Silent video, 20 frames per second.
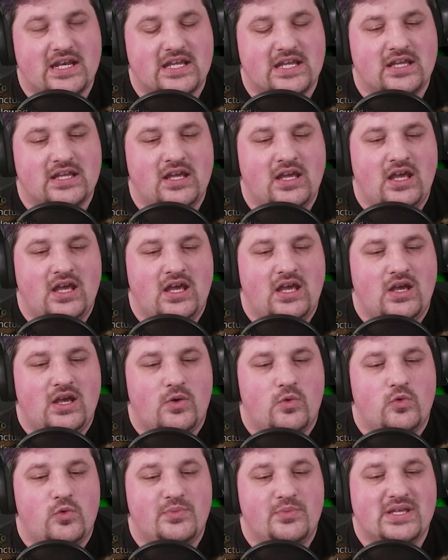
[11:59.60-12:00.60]
80
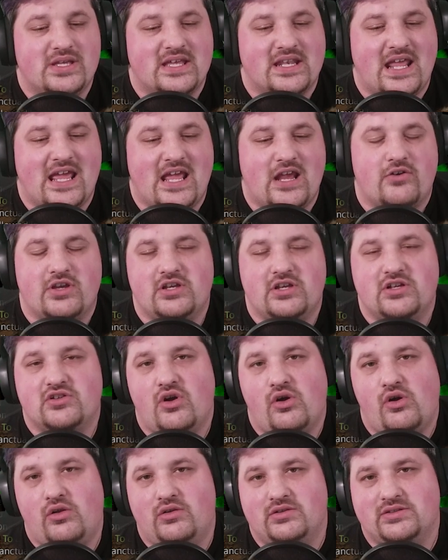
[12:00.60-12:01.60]
will be an area
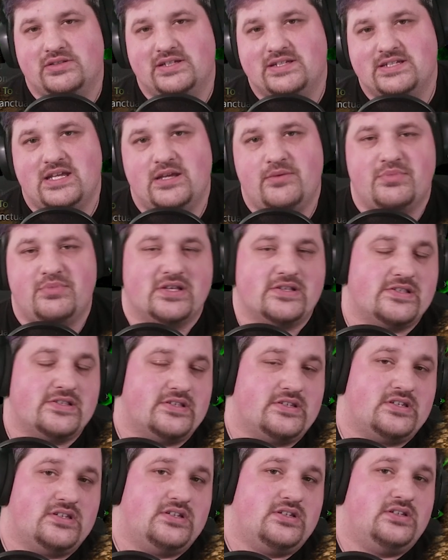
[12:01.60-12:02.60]
called
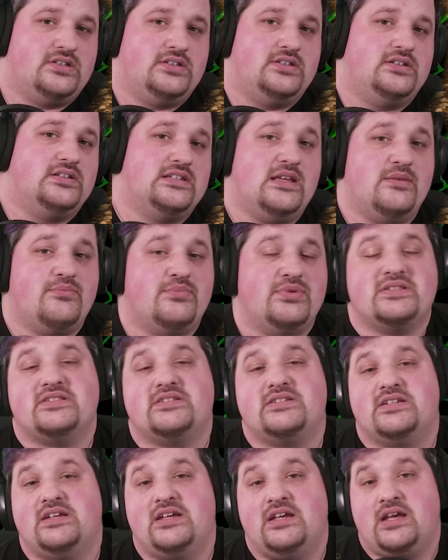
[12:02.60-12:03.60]
Tempest.
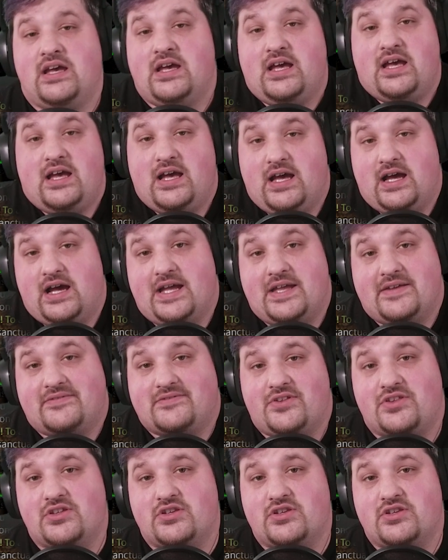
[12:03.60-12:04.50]
Tempest, I have